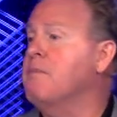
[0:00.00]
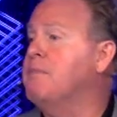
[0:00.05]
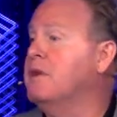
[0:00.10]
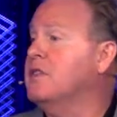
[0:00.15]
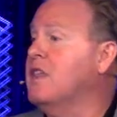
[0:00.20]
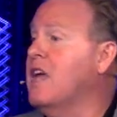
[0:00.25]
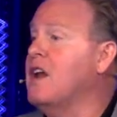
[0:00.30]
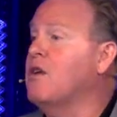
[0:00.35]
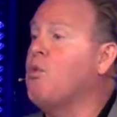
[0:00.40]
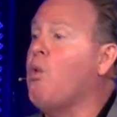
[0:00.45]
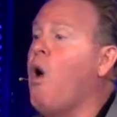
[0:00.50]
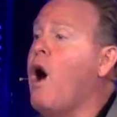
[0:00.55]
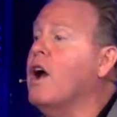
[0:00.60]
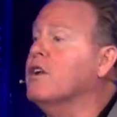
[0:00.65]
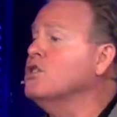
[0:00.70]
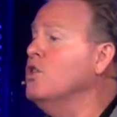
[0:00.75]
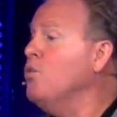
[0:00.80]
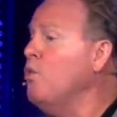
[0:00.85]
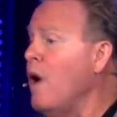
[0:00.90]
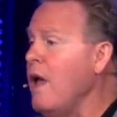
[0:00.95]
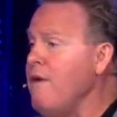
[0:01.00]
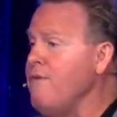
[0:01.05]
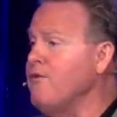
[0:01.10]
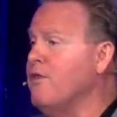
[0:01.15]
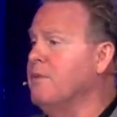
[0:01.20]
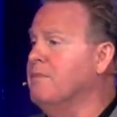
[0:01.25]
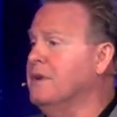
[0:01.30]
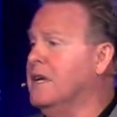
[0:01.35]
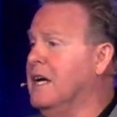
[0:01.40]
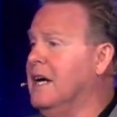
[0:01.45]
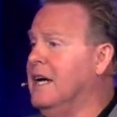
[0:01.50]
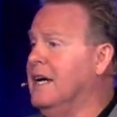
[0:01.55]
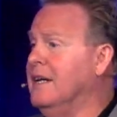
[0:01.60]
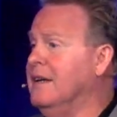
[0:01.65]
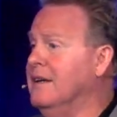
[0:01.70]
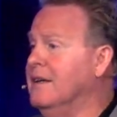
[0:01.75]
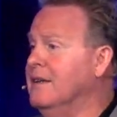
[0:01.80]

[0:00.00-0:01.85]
but they had walked away from God.